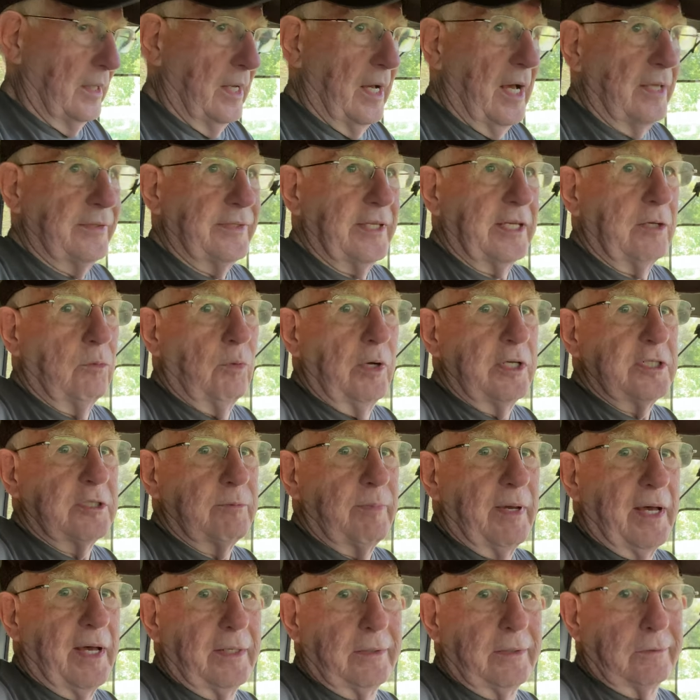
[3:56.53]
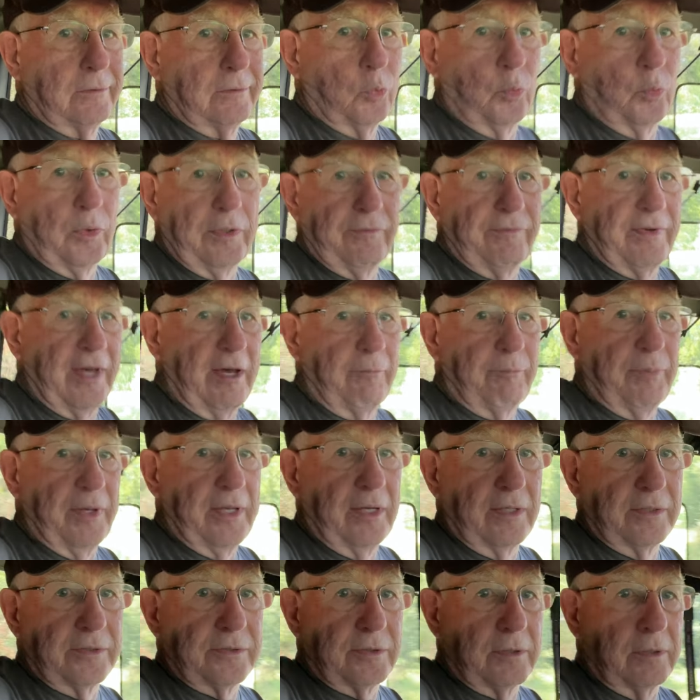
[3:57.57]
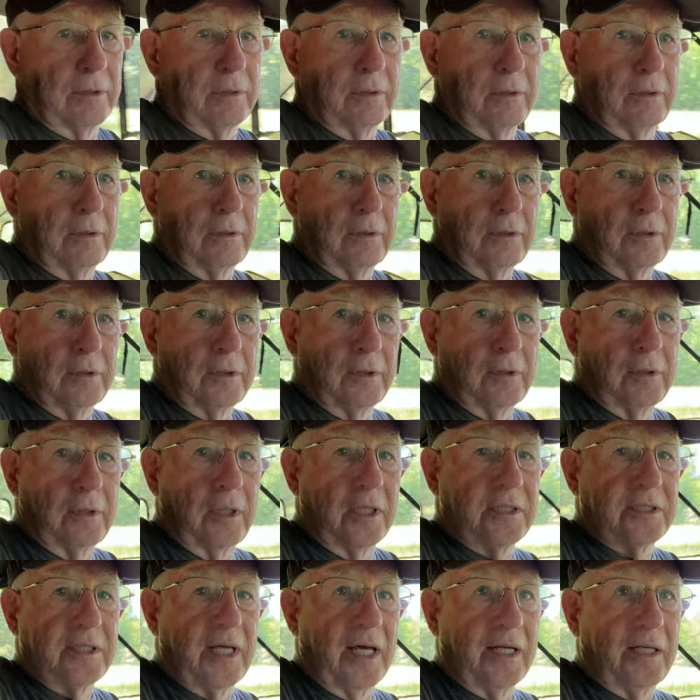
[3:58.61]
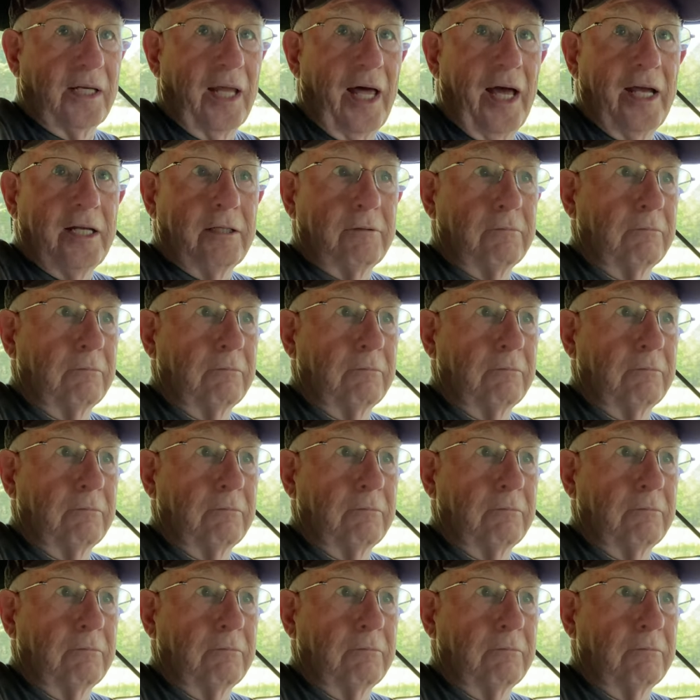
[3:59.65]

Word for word: I think it weighs about 25 pounds. It's not light,